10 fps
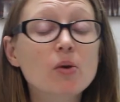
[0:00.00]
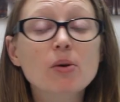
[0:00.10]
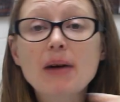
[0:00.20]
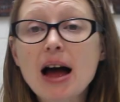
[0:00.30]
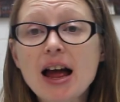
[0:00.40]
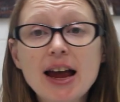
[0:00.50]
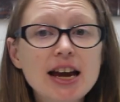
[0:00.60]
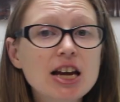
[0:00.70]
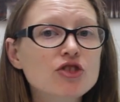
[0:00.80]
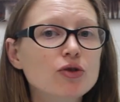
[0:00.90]
or a
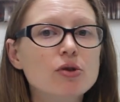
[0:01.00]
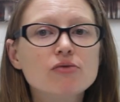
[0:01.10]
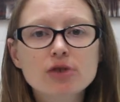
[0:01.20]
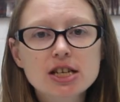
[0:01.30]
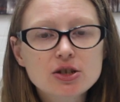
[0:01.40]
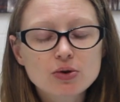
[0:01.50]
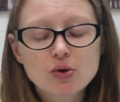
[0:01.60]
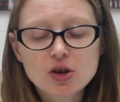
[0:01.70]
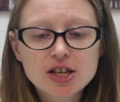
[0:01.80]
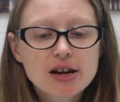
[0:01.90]
page or a
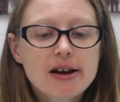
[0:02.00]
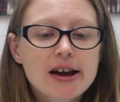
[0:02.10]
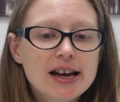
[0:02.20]
resource